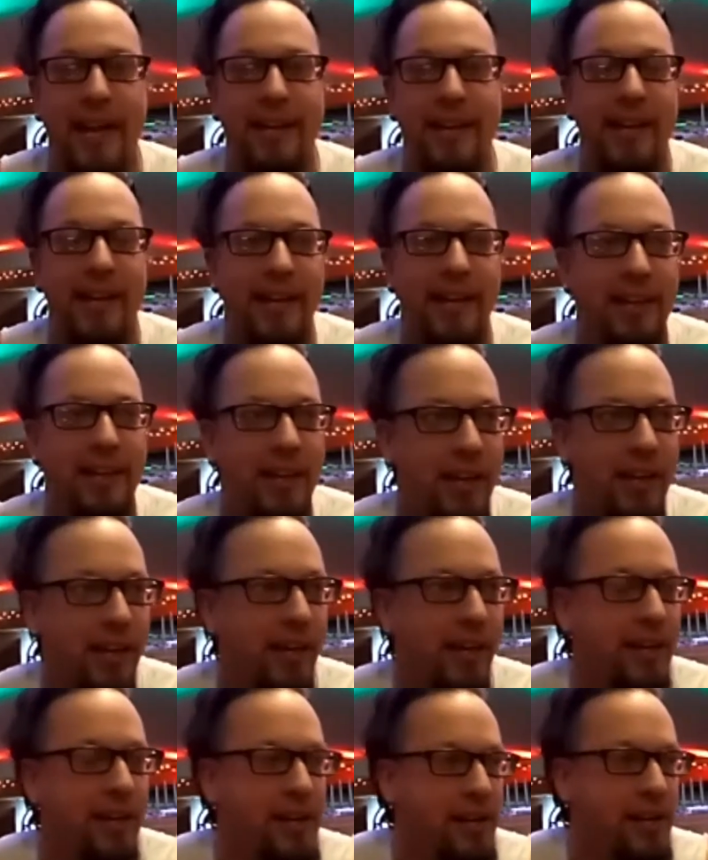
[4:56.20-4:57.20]

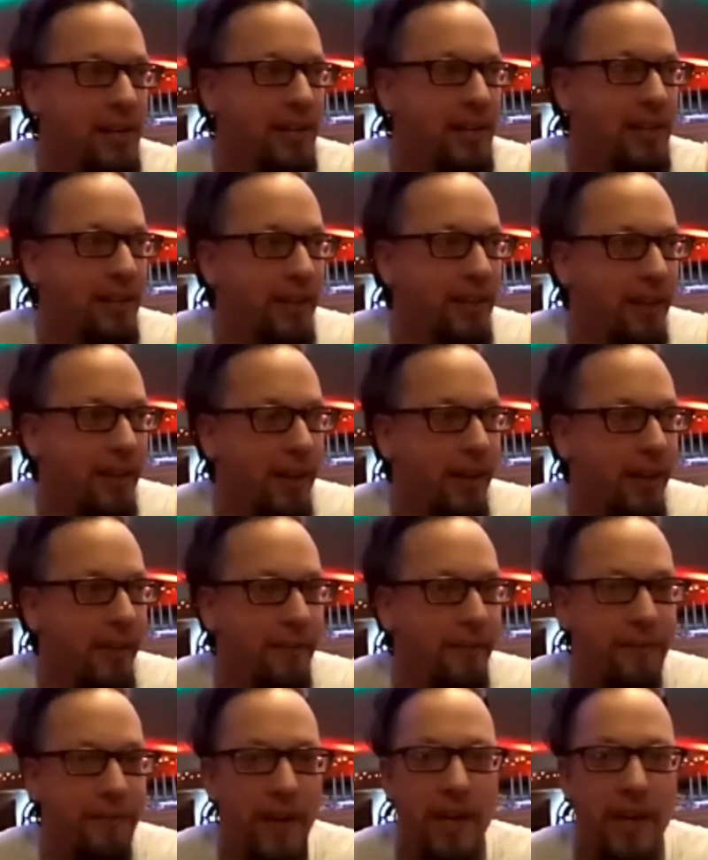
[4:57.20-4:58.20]
the the
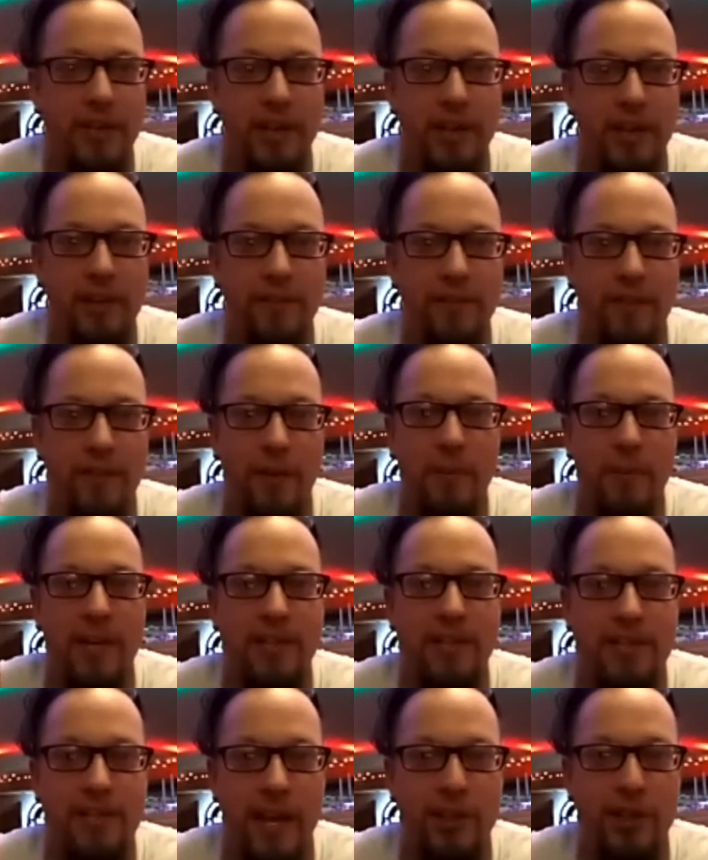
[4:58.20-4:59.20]
Victor from the
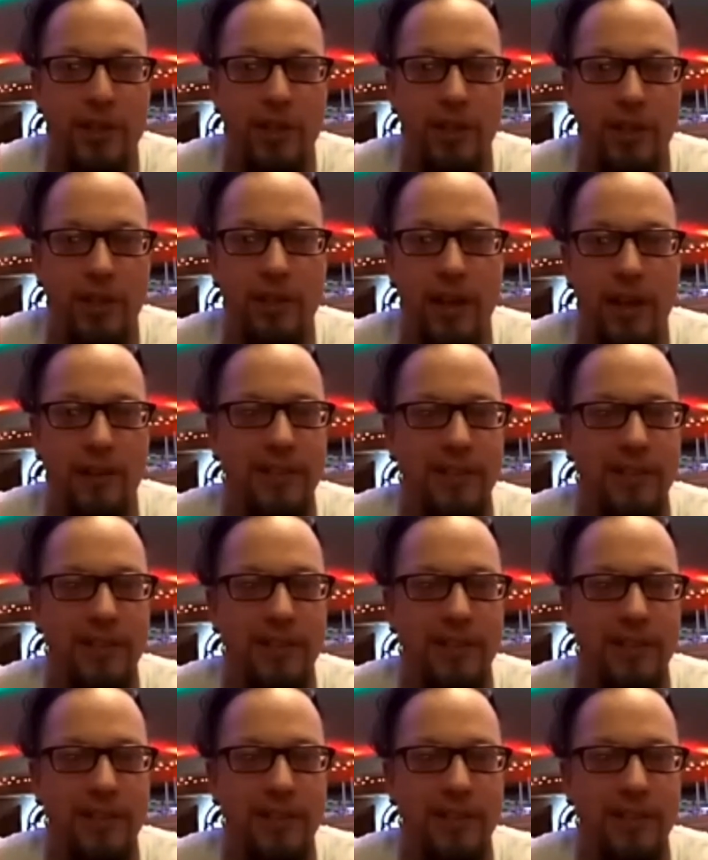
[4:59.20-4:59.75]
Ascension. I was like,